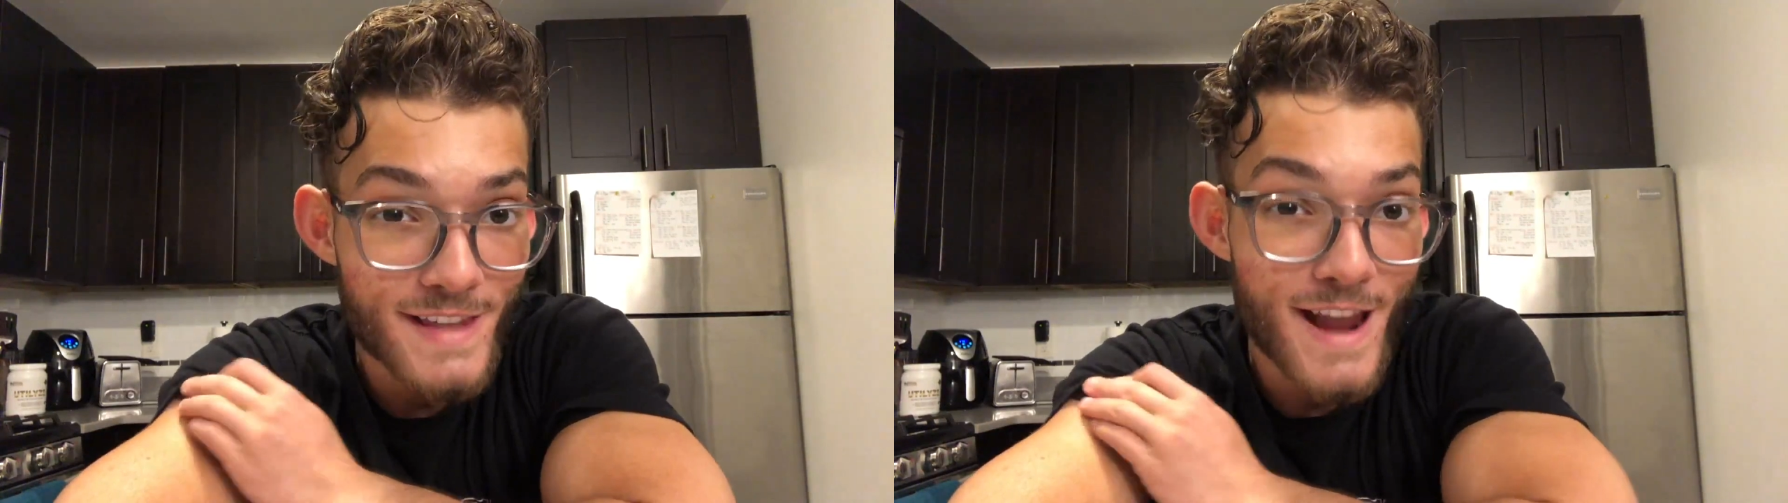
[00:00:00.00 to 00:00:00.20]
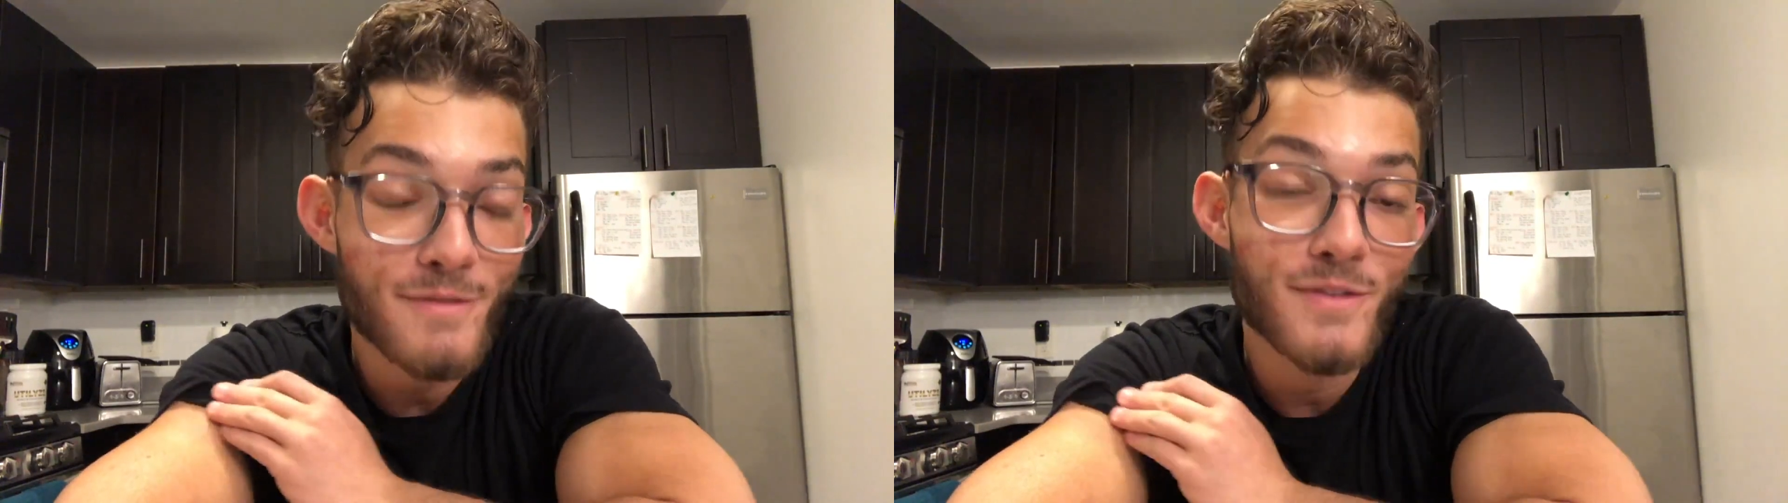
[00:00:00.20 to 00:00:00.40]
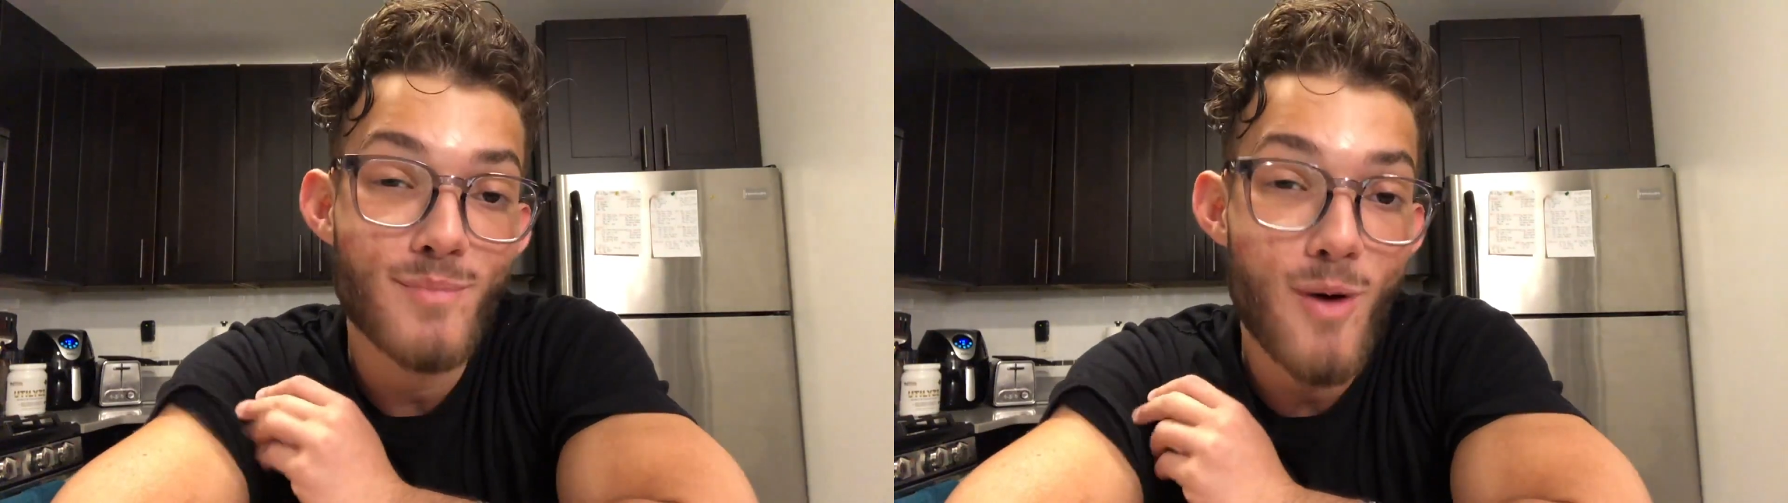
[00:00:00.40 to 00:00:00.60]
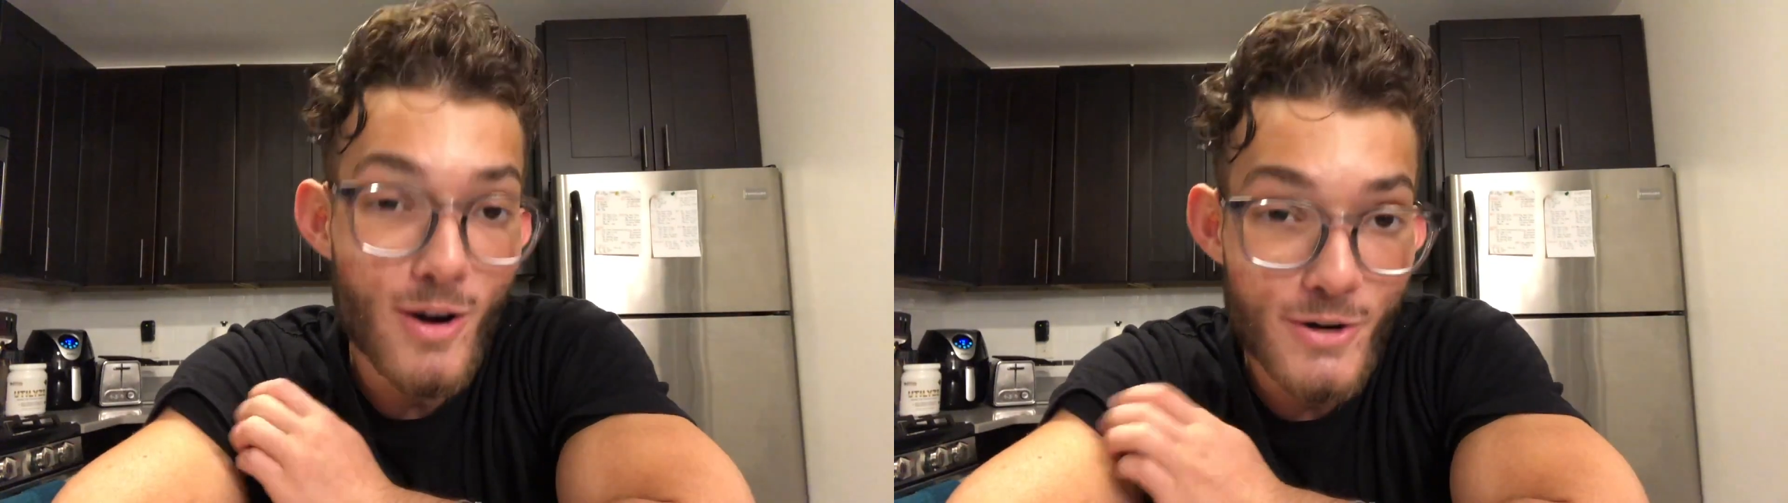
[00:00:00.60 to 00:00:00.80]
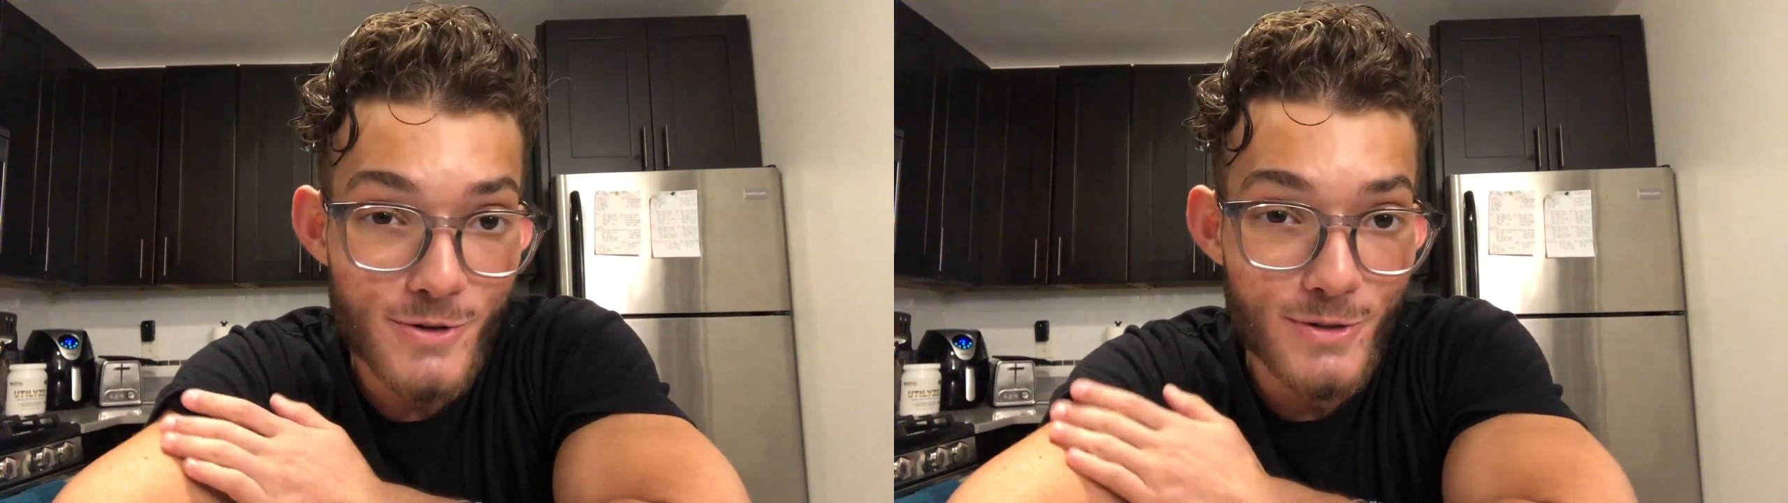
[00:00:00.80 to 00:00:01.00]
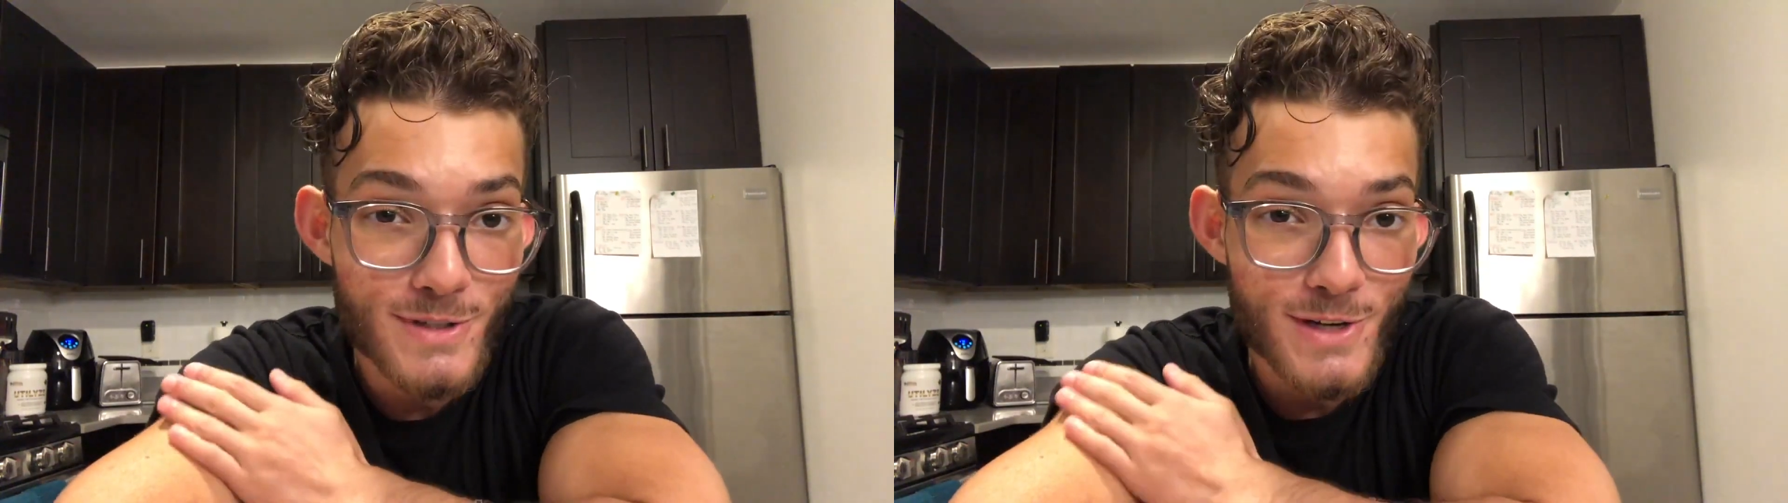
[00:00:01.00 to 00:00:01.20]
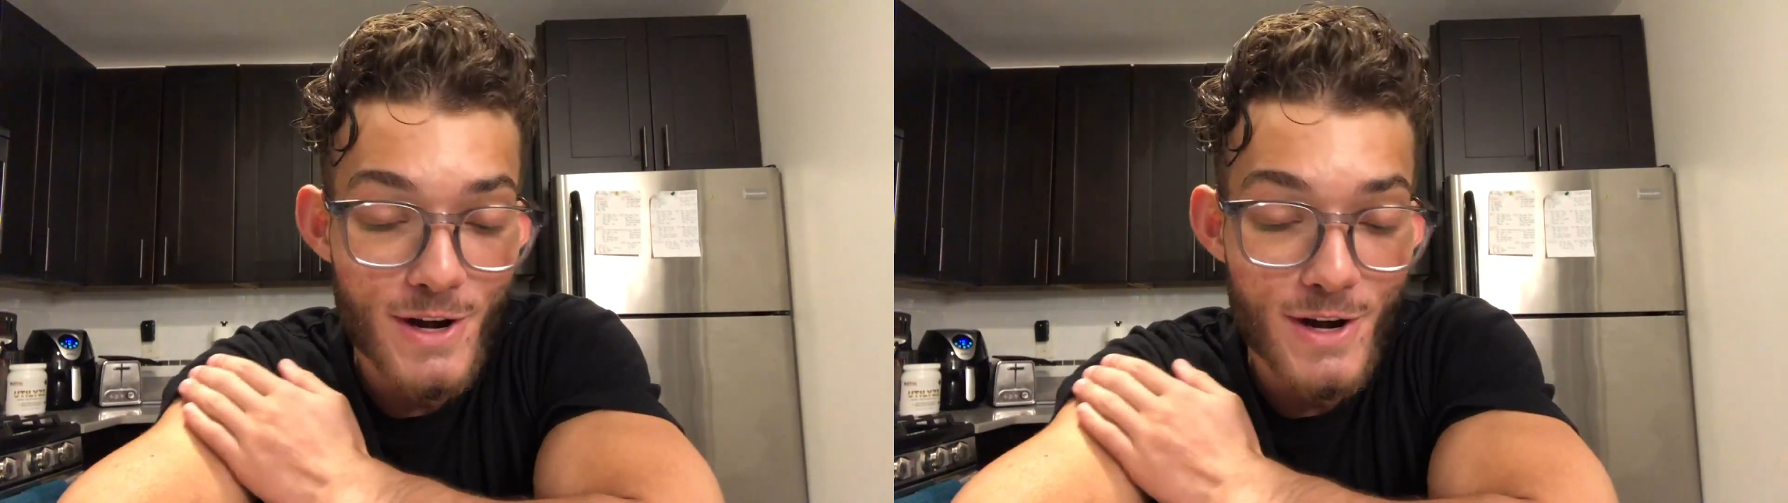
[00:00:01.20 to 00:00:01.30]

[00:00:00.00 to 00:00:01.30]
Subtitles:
and then after the partials,